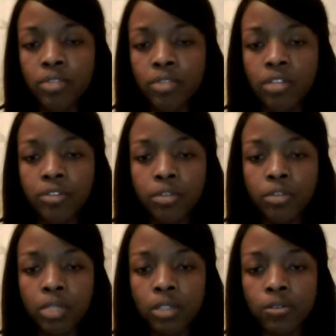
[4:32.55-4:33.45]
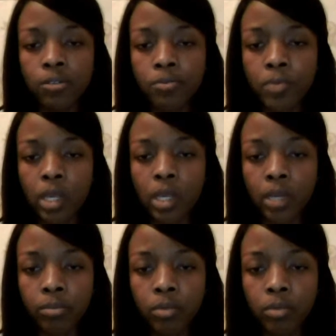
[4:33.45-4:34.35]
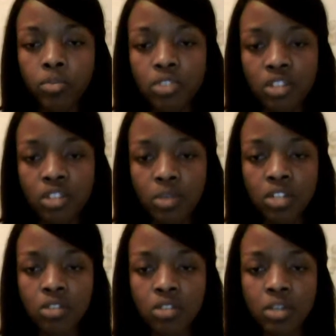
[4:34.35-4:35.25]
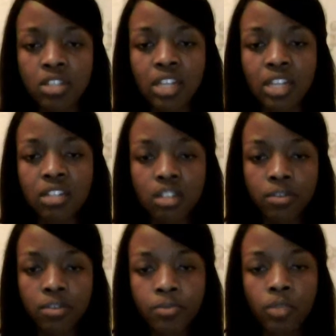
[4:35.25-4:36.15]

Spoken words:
the filming process went, as well as the editing.